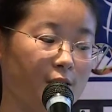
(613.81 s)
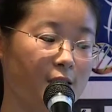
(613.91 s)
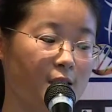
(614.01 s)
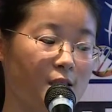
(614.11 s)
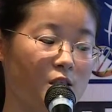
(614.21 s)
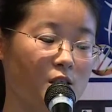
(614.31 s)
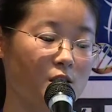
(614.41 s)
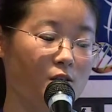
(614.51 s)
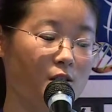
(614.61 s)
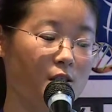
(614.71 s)
these
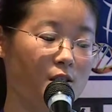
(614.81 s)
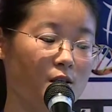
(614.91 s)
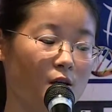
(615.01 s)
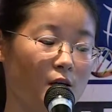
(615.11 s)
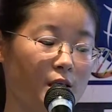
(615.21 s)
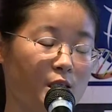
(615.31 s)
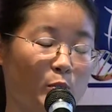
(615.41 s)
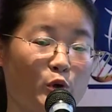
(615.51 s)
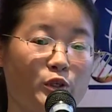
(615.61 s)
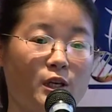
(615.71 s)
genes
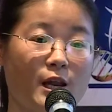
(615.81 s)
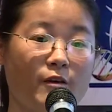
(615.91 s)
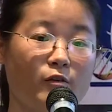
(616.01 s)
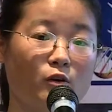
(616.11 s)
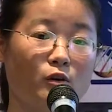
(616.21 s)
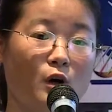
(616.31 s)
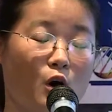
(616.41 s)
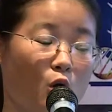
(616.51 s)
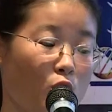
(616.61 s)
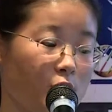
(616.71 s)
expression level
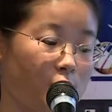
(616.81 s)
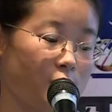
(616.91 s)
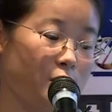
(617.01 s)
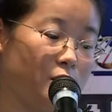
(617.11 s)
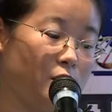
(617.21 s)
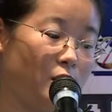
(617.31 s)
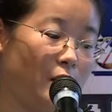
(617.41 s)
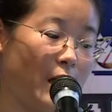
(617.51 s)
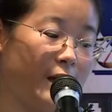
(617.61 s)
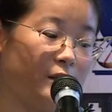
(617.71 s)
altered
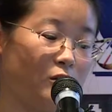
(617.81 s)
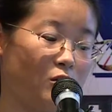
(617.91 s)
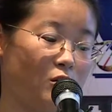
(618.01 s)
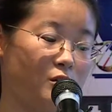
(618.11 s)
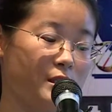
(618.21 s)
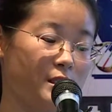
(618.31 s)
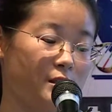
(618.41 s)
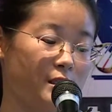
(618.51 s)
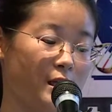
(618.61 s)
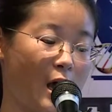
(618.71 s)
and caused
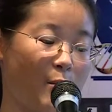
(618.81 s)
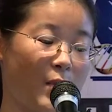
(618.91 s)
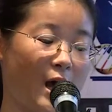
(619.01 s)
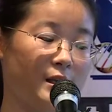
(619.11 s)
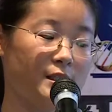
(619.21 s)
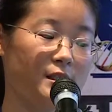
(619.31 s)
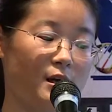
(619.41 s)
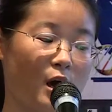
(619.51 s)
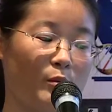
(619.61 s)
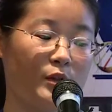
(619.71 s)
the unbalanced
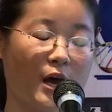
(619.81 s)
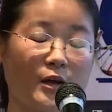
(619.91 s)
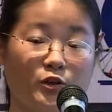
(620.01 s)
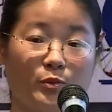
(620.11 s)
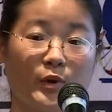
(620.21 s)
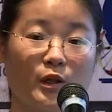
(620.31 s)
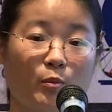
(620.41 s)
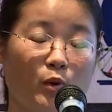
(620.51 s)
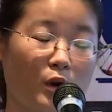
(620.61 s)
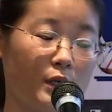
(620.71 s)
carbon-nitrogen
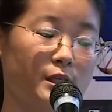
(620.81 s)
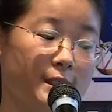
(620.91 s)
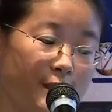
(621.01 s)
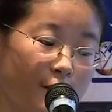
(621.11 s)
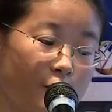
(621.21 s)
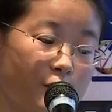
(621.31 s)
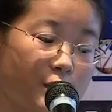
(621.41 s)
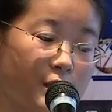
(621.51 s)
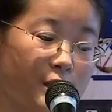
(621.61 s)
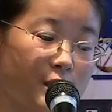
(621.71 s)
metabolic
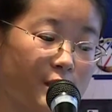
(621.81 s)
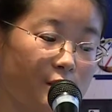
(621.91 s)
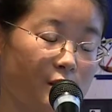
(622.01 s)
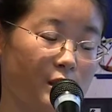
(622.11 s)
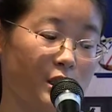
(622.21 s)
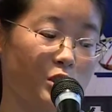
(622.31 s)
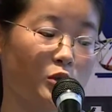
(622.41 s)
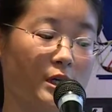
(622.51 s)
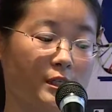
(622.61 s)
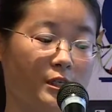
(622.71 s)
status in these
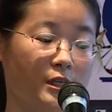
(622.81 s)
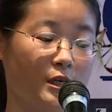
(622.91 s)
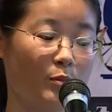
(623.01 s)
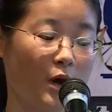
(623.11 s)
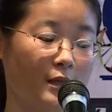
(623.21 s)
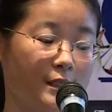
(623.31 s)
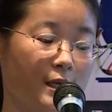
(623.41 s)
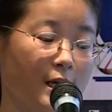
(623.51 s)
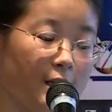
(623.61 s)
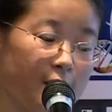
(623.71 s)
transgenic plants.
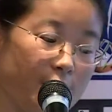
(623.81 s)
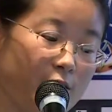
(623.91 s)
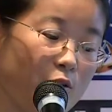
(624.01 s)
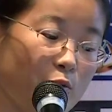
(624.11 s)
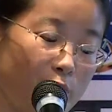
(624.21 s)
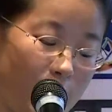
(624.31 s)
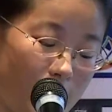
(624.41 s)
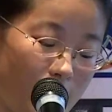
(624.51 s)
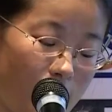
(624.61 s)
Then we